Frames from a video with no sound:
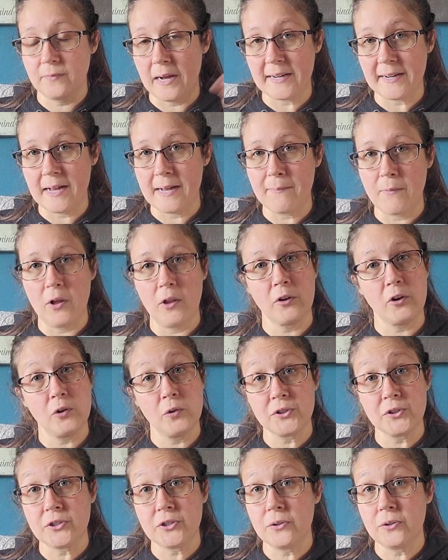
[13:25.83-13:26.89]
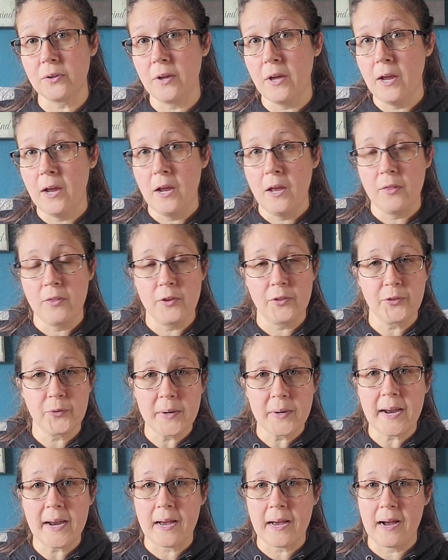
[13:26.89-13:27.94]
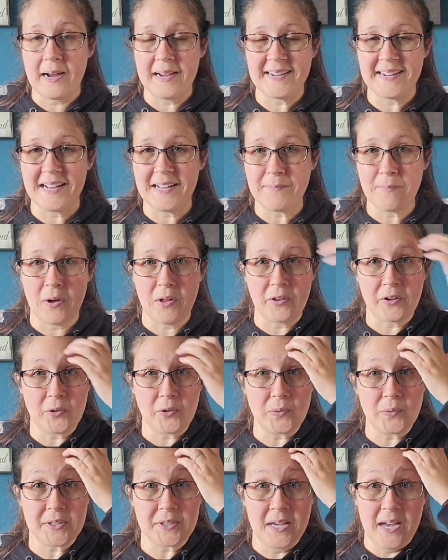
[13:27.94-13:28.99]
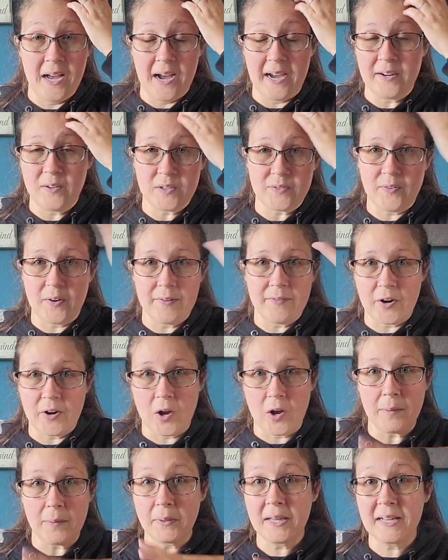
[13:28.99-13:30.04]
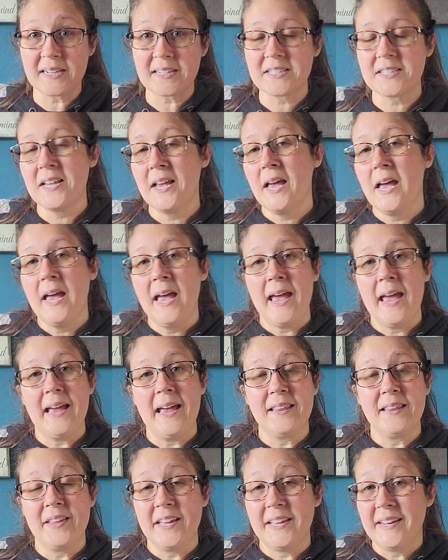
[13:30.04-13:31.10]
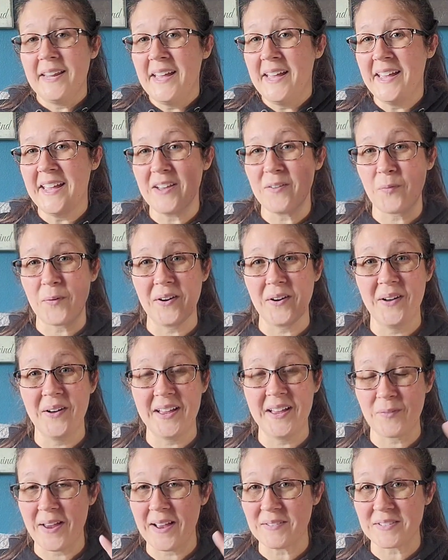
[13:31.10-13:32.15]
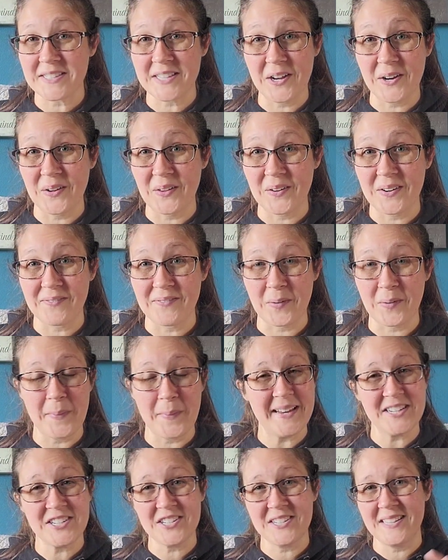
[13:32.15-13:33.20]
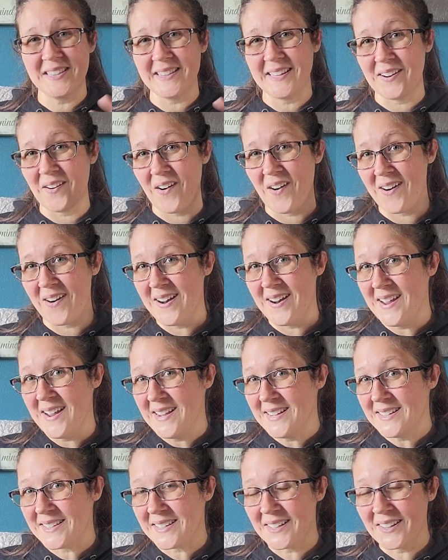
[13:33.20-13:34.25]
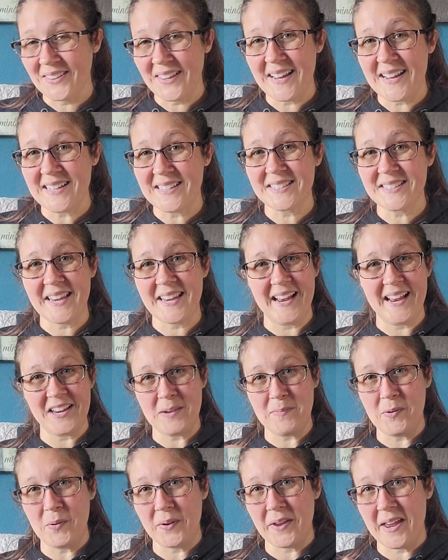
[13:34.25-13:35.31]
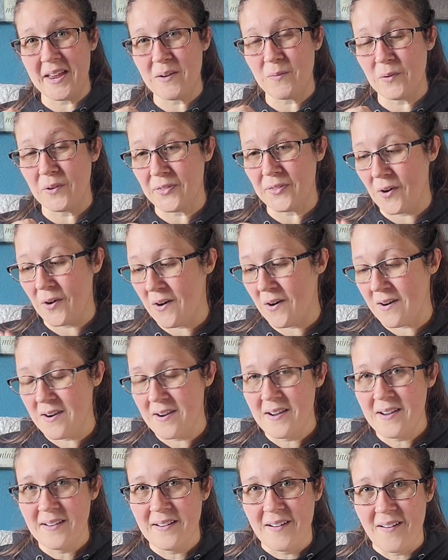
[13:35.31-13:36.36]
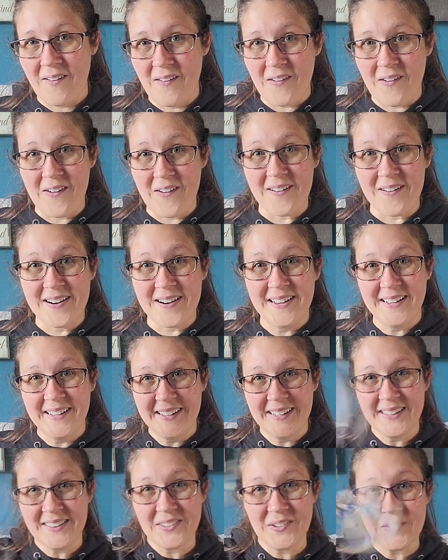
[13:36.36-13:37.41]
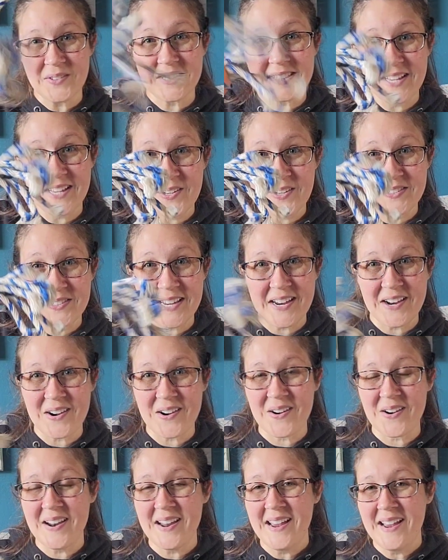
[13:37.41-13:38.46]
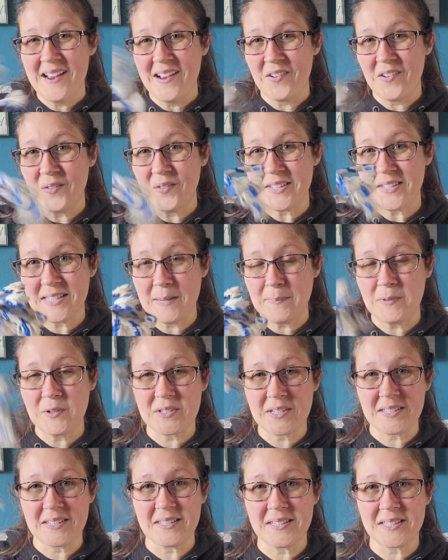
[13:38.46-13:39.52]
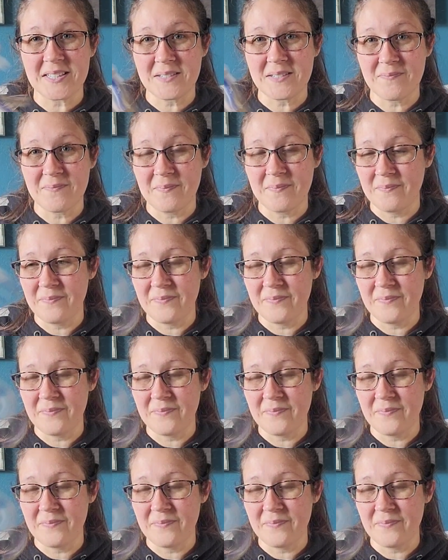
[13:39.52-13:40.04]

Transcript: iodine molecules to the 3 iodine molecules. I know it's very, very complex. And then if we have cellular inflammation, then our glands can't communicate with our little cells here, or receptors, because it's,